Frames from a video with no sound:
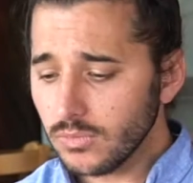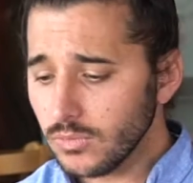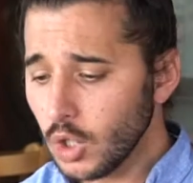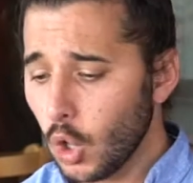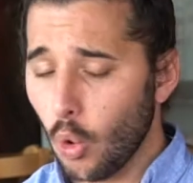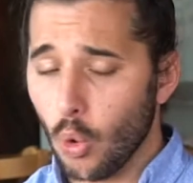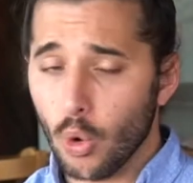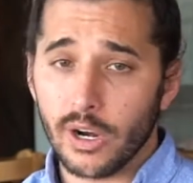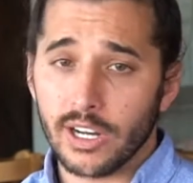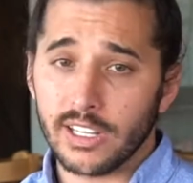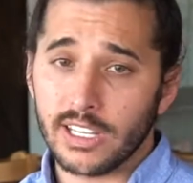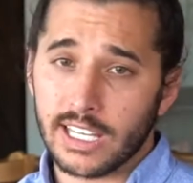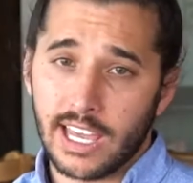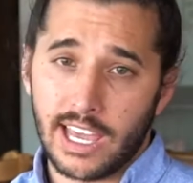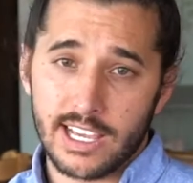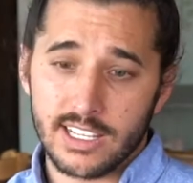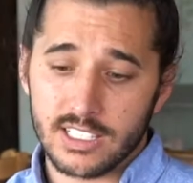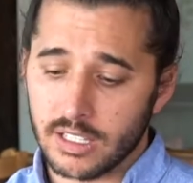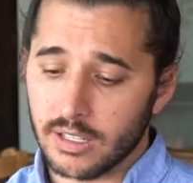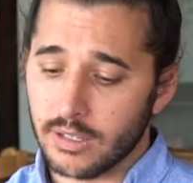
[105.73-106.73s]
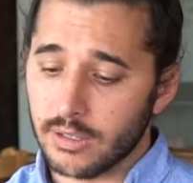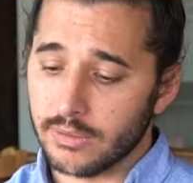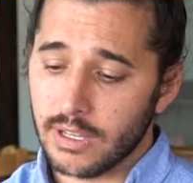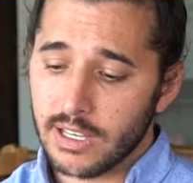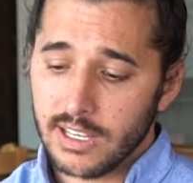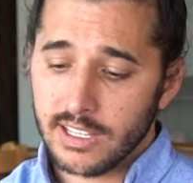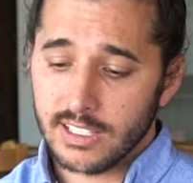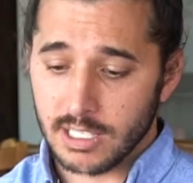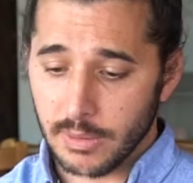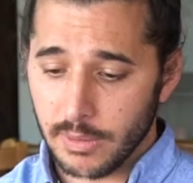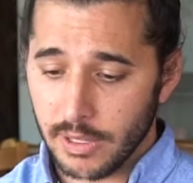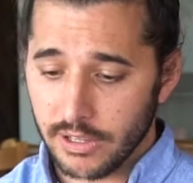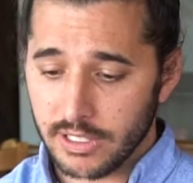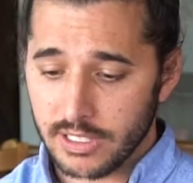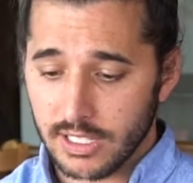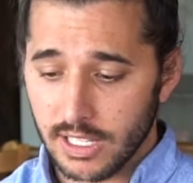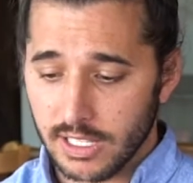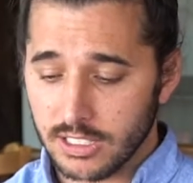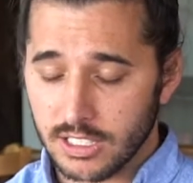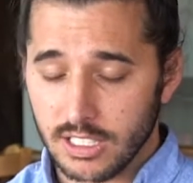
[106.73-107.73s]
or in the case of some other
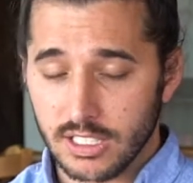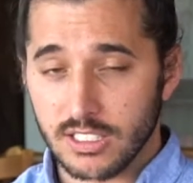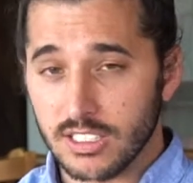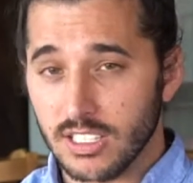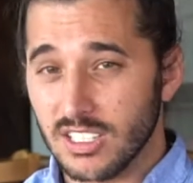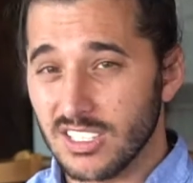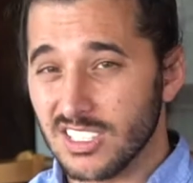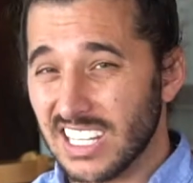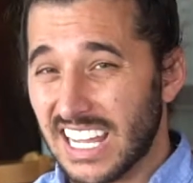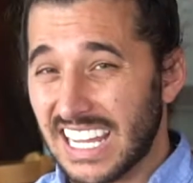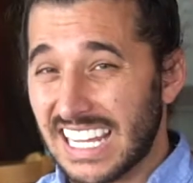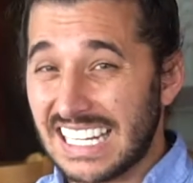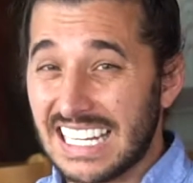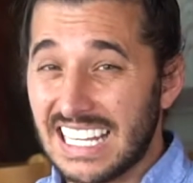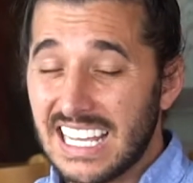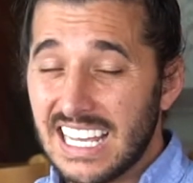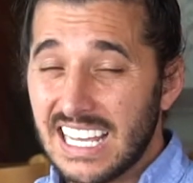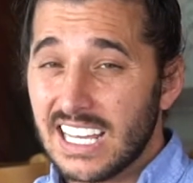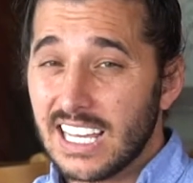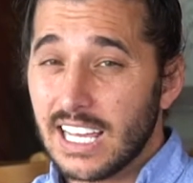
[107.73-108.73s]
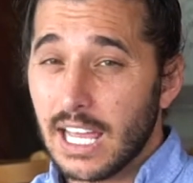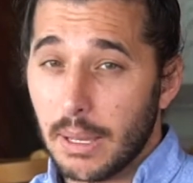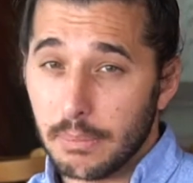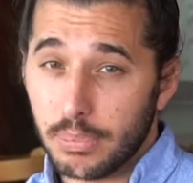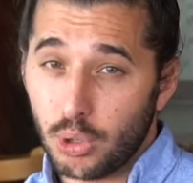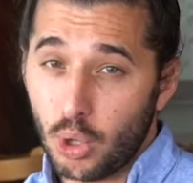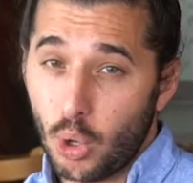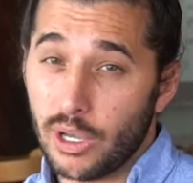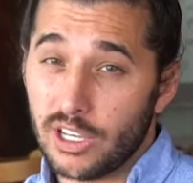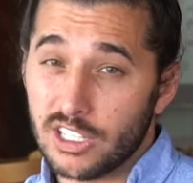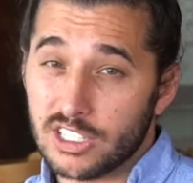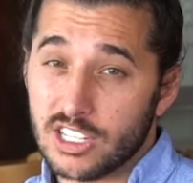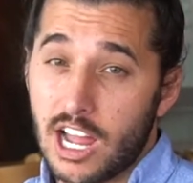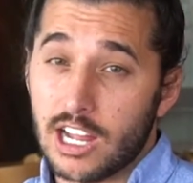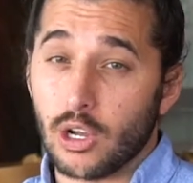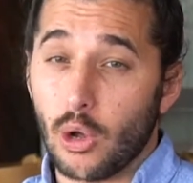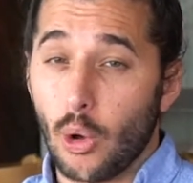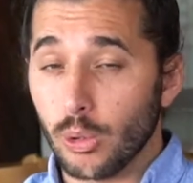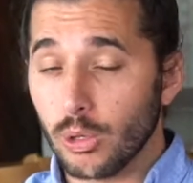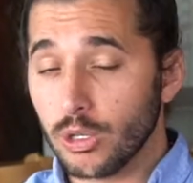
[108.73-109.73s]
instances like an employee stock
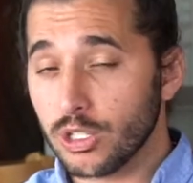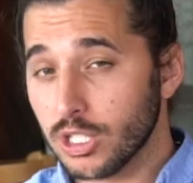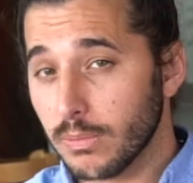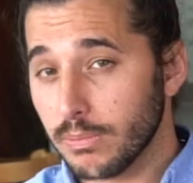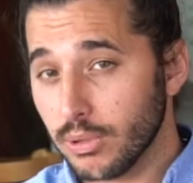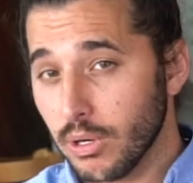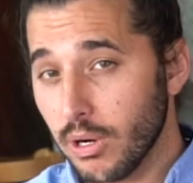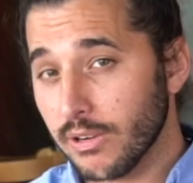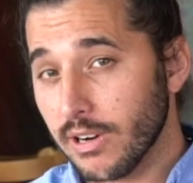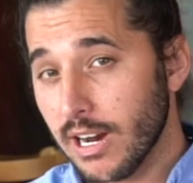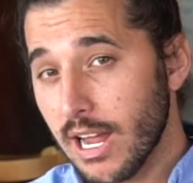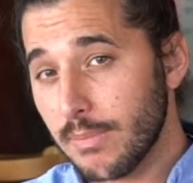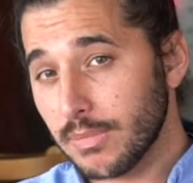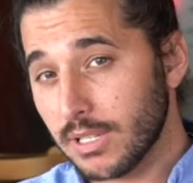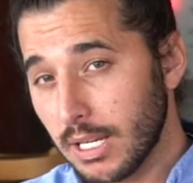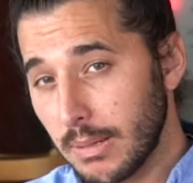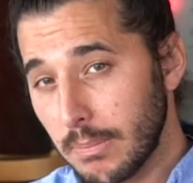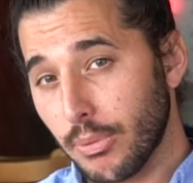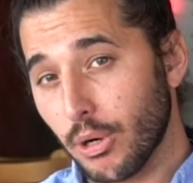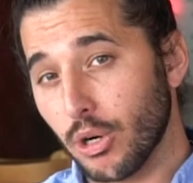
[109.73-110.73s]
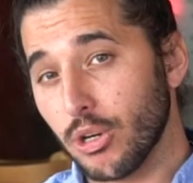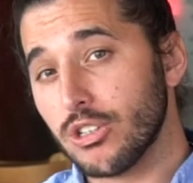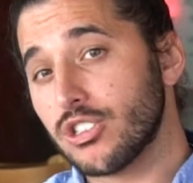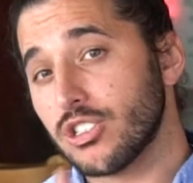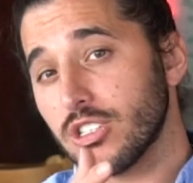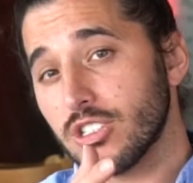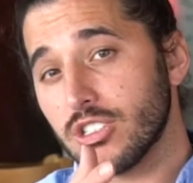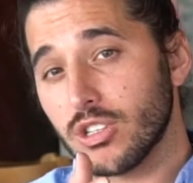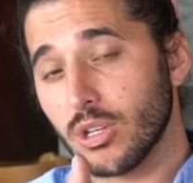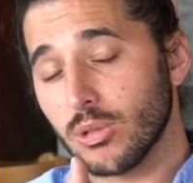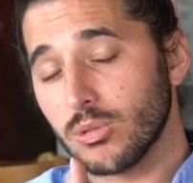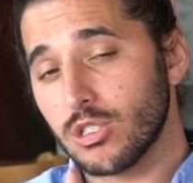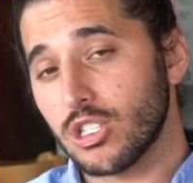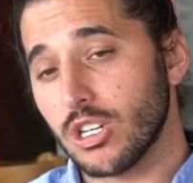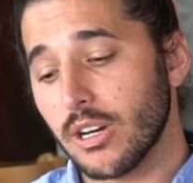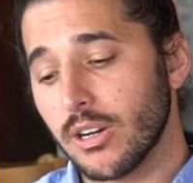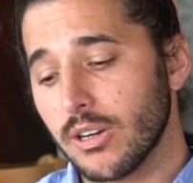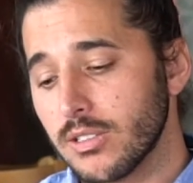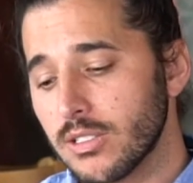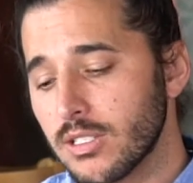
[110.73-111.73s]
ownership program can purchase those
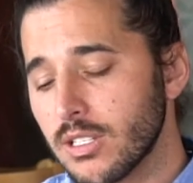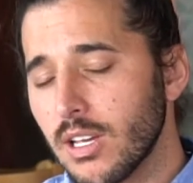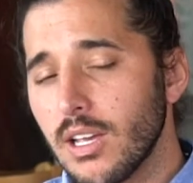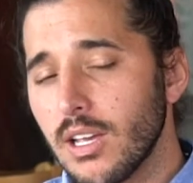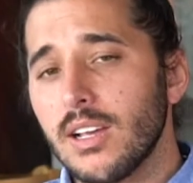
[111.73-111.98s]
shares.